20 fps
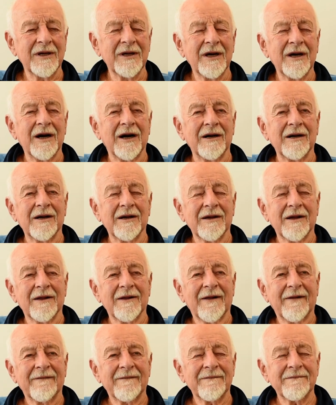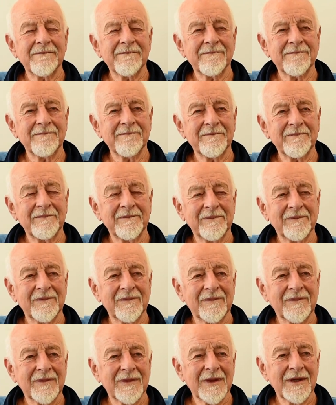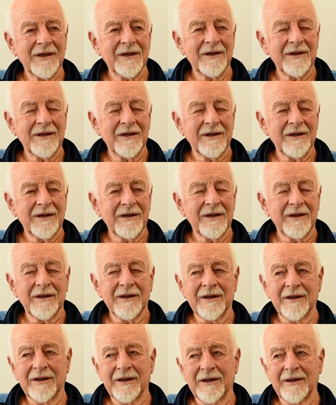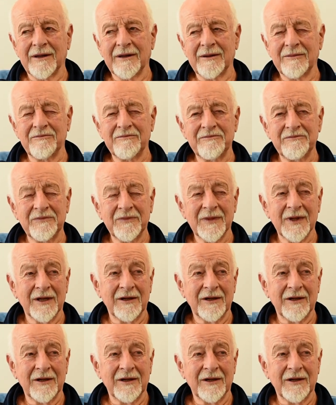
What were you doing as a scorer in that in the 90s?